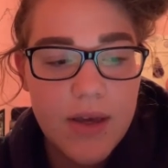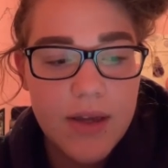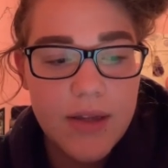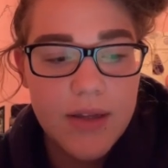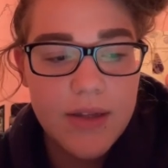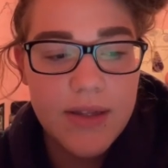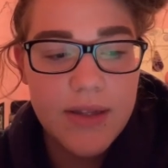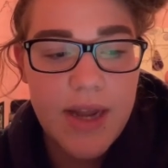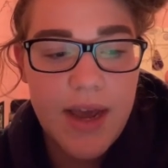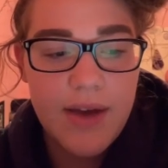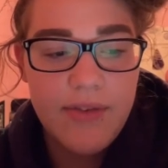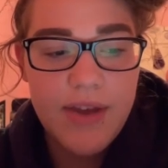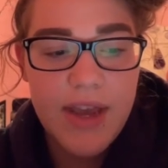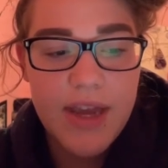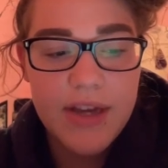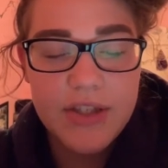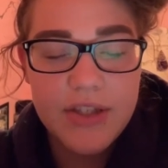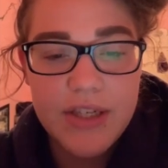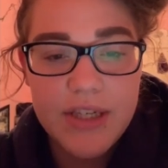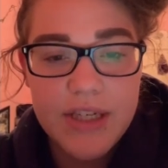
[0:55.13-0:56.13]

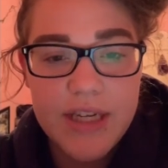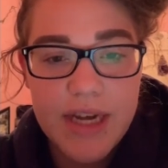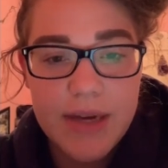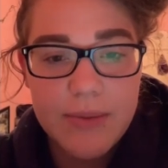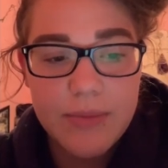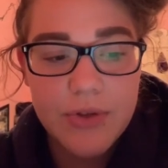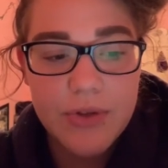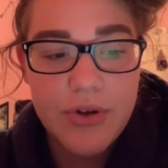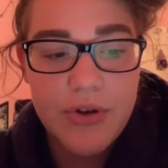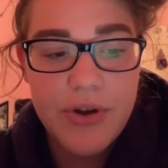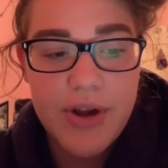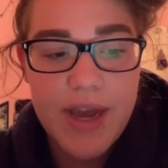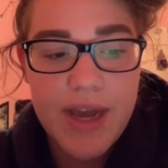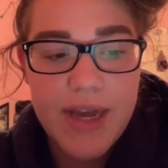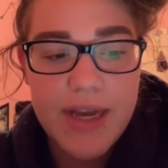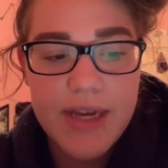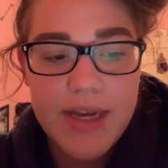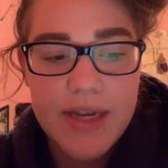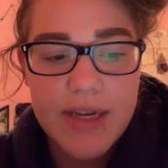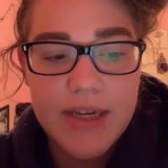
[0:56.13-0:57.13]
Navigation dams
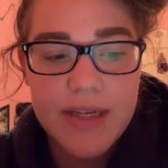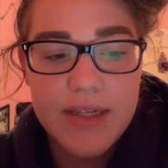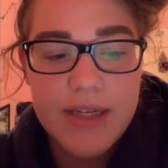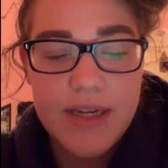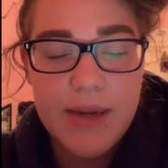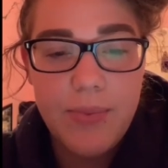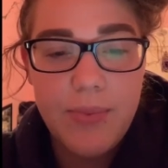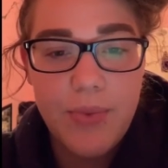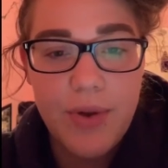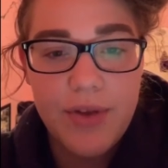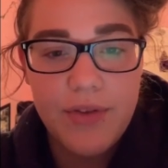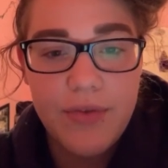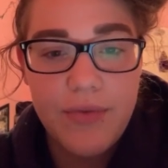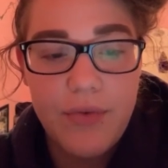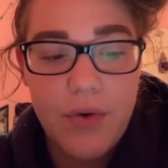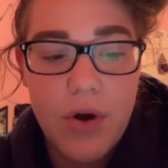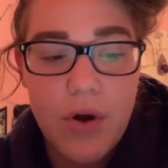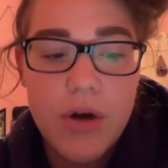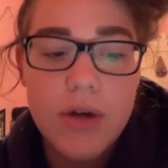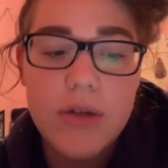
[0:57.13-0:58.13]
create deep
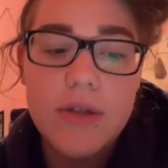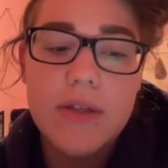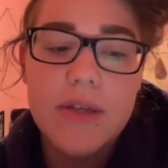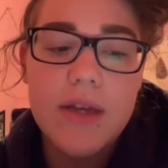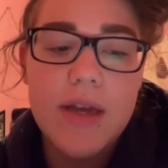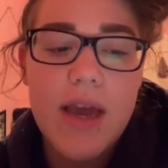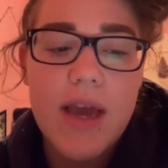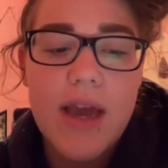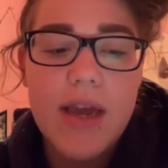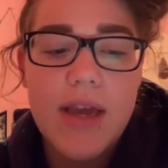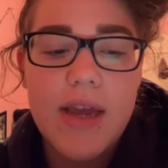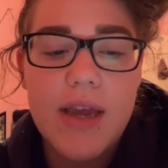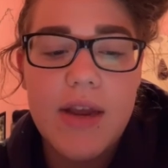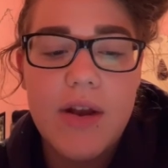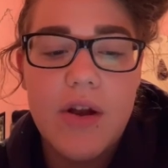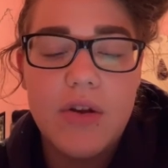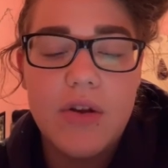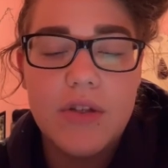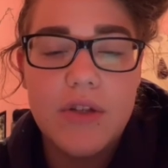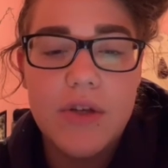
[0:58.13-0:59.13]
reservoirs and can
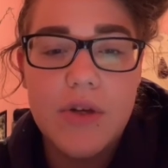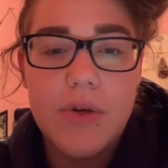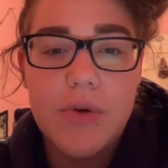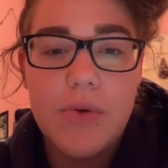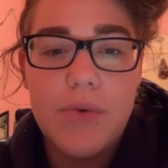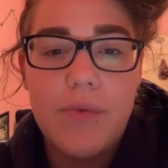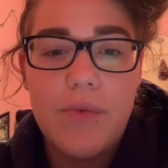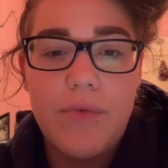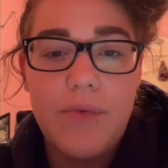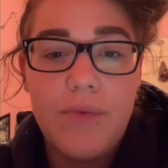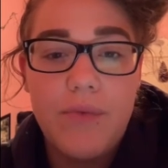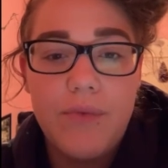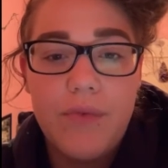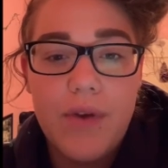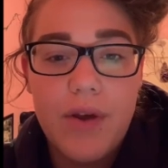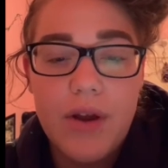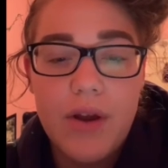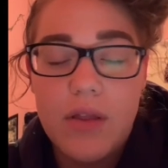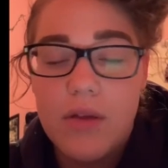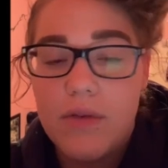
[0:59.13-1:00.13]
also
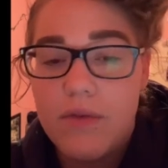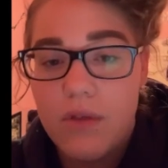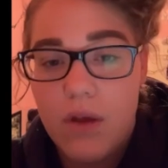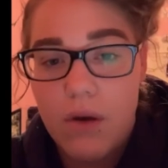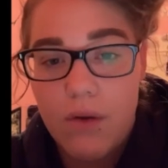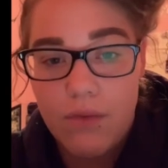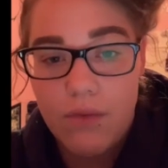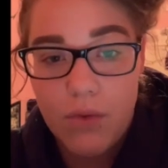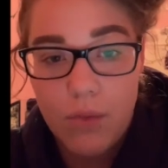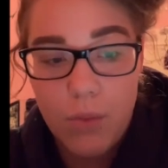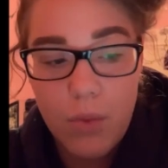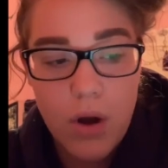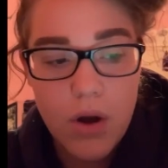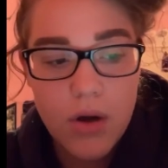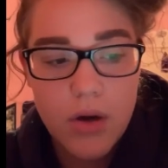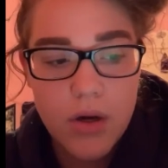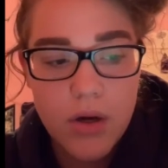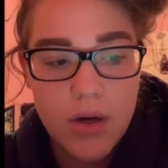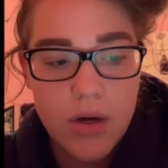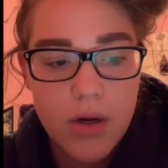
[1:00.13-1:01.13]
vary the flow of the
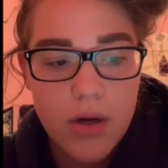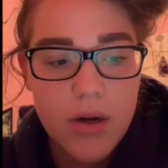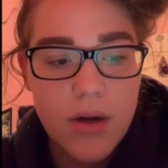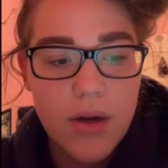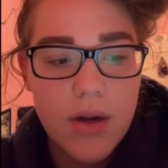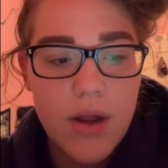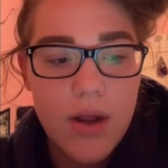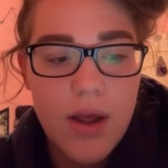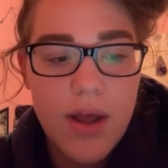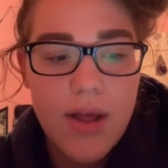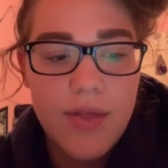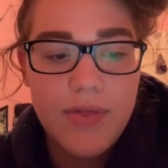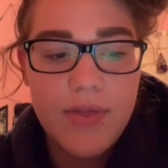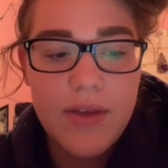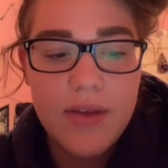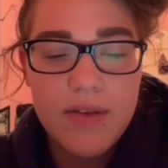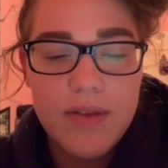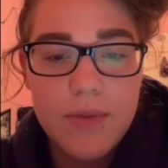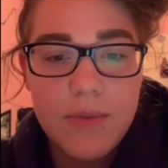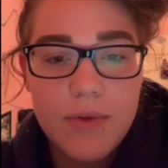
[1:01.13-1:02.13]
water.
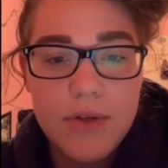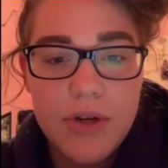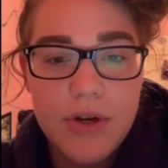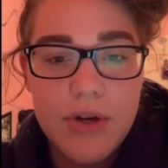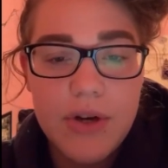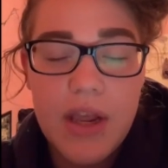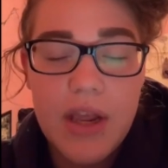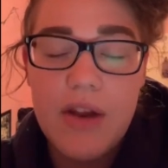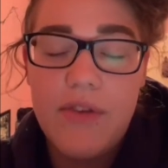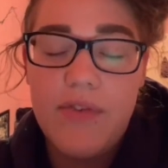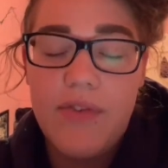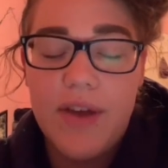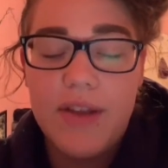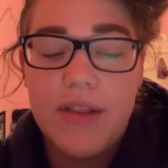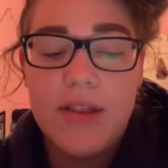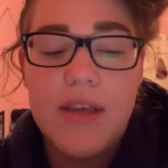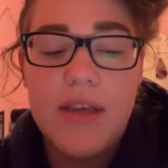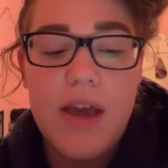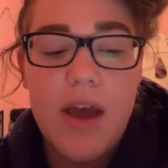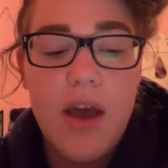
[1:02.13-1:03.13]
This in return can
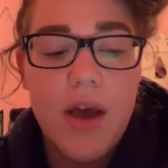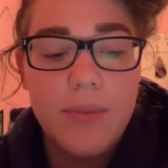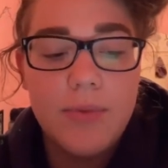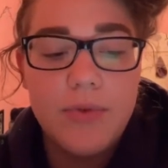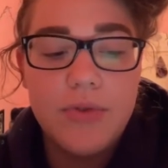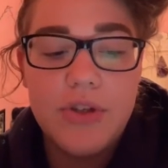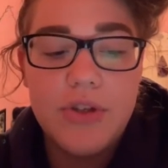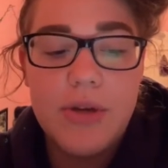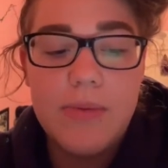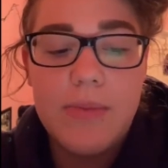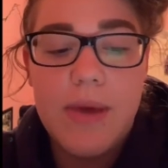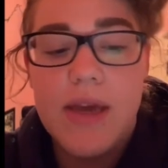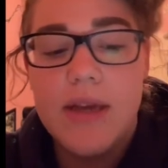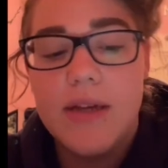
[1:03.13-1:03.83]
affect the upstream and